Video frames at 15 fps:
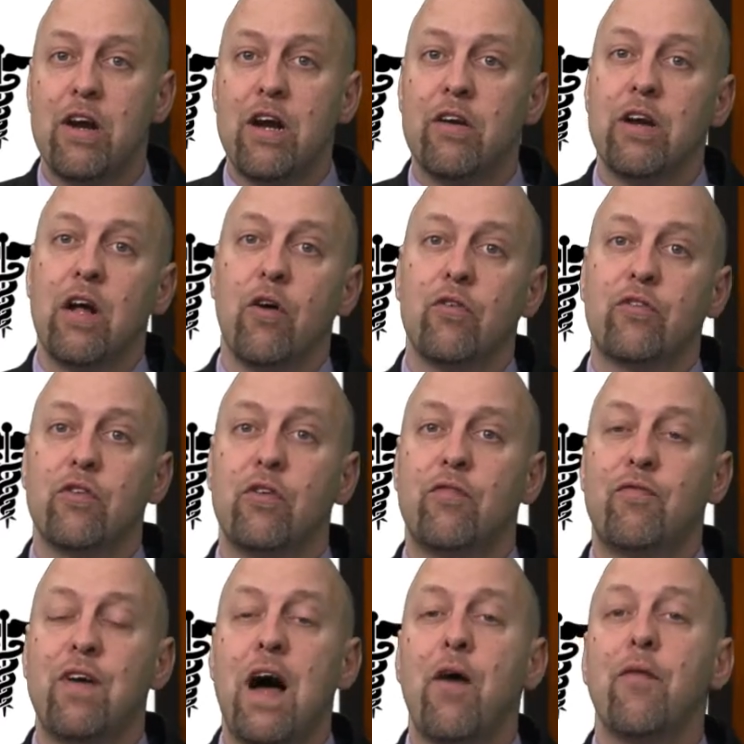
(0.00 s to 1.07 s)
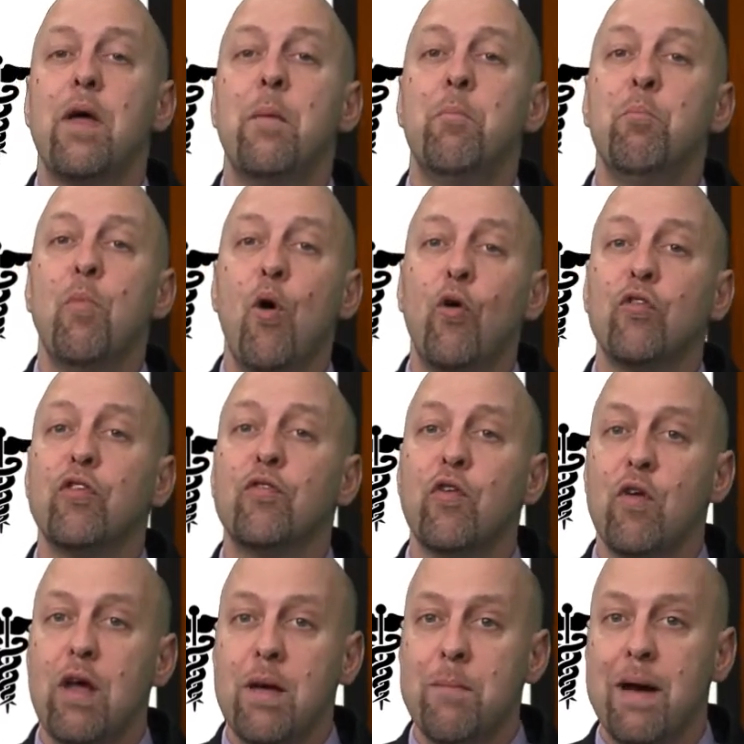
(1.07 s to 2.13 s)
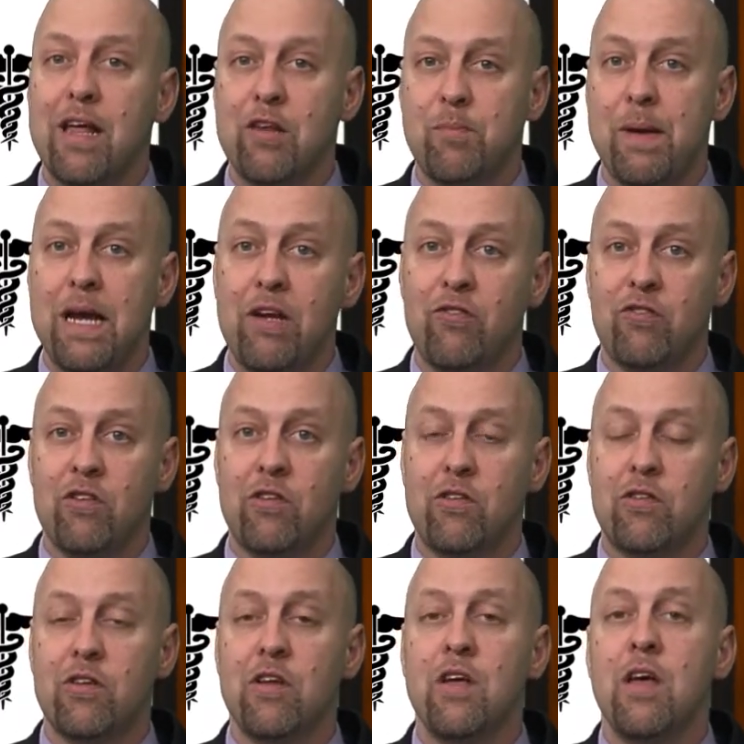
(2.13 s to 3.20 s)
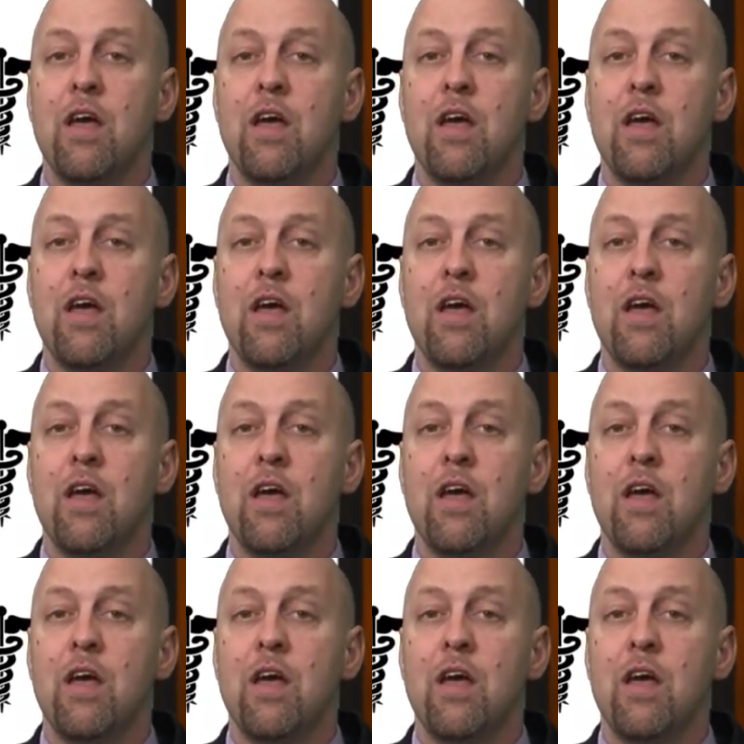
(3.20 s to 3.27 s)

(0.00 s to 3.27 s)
Erin Elster found that most of her MS patients